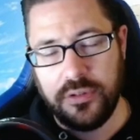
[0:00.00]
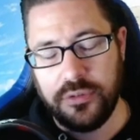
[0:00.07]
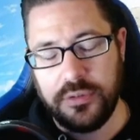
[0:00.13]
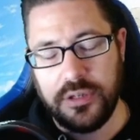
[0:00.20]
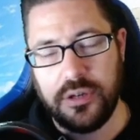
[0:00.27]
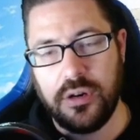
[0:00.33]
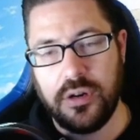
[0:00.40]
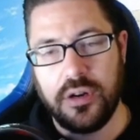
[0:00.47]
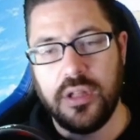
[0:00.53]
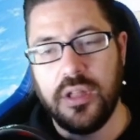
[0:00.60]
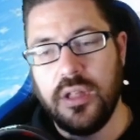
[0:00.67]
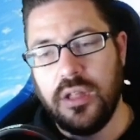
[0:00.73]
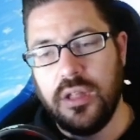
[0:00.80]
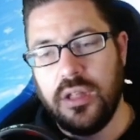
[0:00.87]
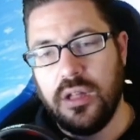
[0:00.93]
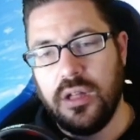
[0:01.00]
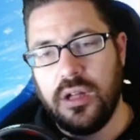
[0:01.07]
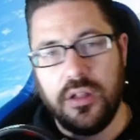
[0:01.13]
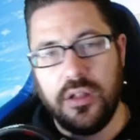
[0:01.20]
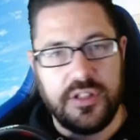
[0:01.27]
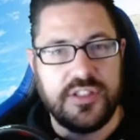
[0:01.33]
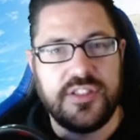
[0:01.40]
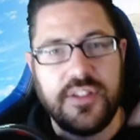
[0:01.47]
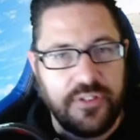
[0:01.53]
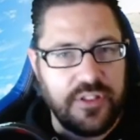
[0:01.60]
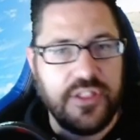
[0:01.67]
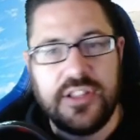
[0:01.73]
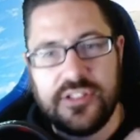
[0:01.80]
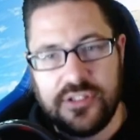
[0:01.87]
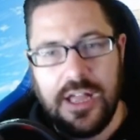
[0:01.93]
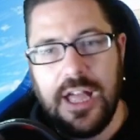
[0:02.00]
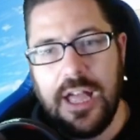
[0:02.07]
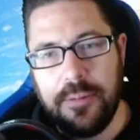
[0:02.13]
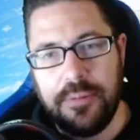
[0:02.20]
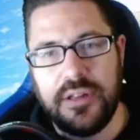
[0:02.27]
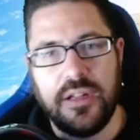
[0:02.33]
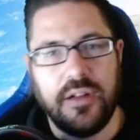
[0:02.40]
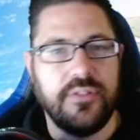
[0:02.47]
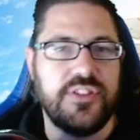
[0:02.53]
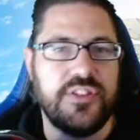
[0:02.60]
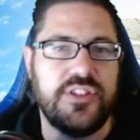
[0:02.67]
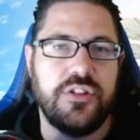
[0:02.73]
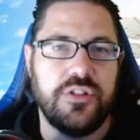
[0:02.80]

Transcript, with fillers: the rear guard. All these different things are happening all of a sudden.